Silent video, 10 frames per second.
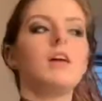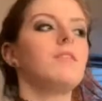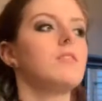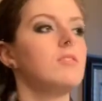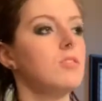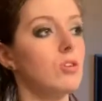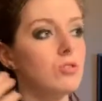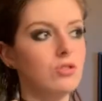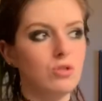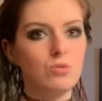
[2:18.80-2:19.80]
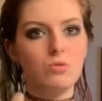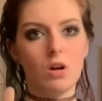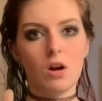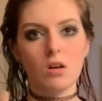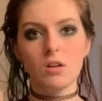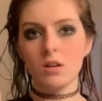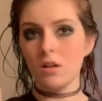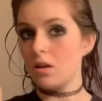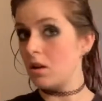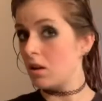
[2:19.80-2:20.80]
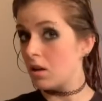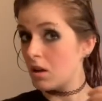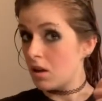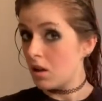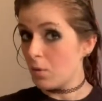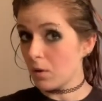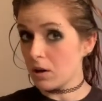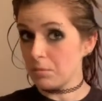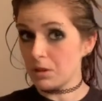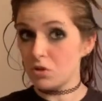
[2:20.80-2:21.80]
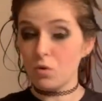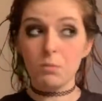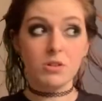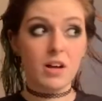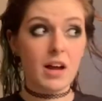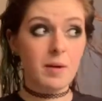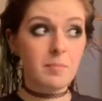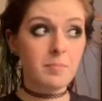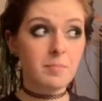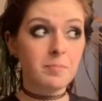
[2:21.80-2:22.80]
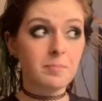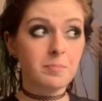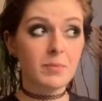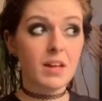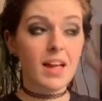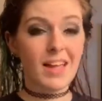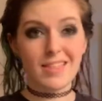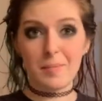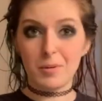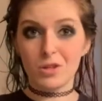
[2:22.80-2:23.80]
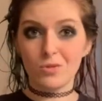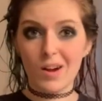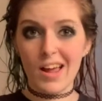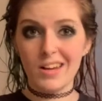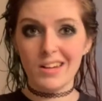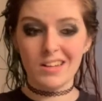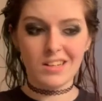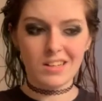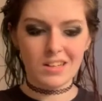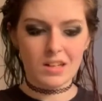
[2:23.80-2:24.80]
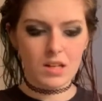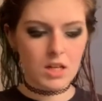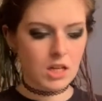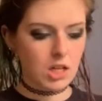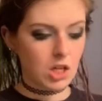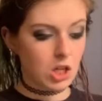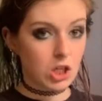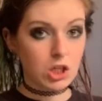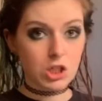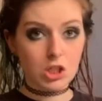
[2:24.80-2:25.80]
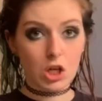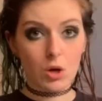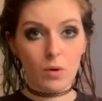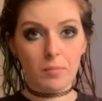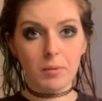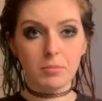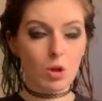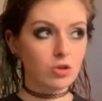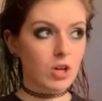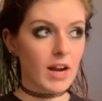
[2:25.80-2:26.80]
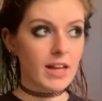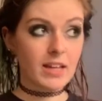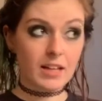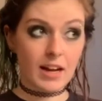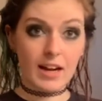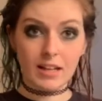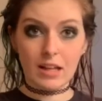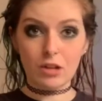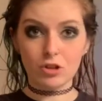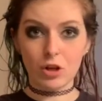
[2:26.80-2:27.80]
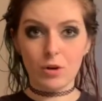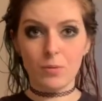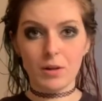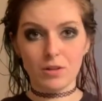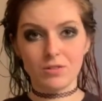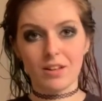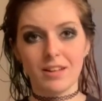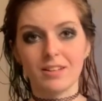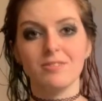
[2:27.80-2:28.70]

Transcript: If it's still too dark, we're gonna bleach one more time and then put the red. So I'm gonna blow dry it and then I'll show you what it looks like.